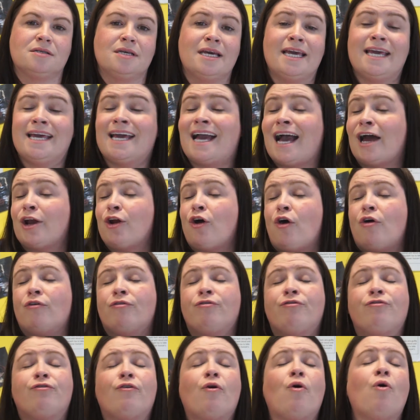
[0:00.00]
He cannot
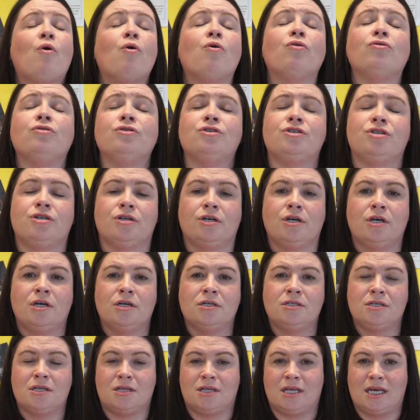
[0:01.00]
afford
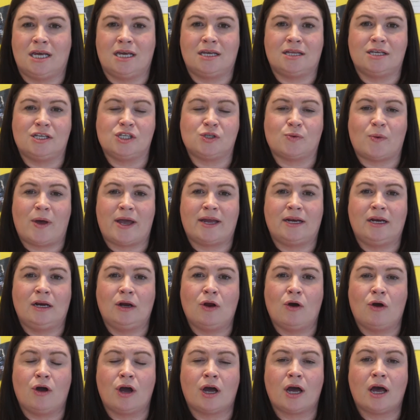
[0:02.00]
to think this way any
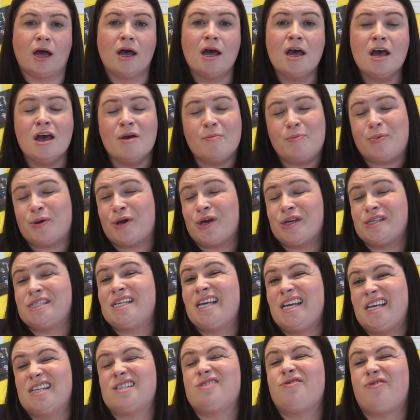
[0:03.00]
longer because
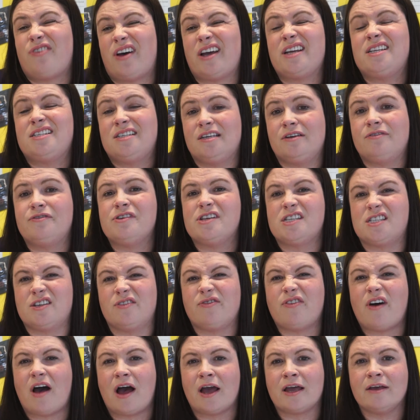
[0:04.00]
he is fighting for
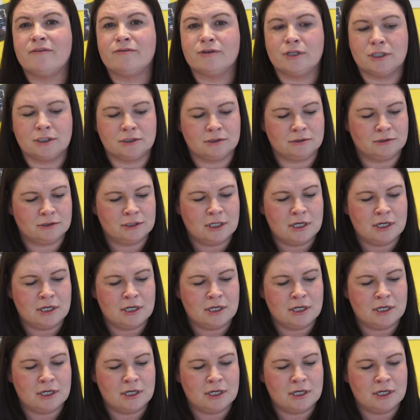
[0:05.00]
survival.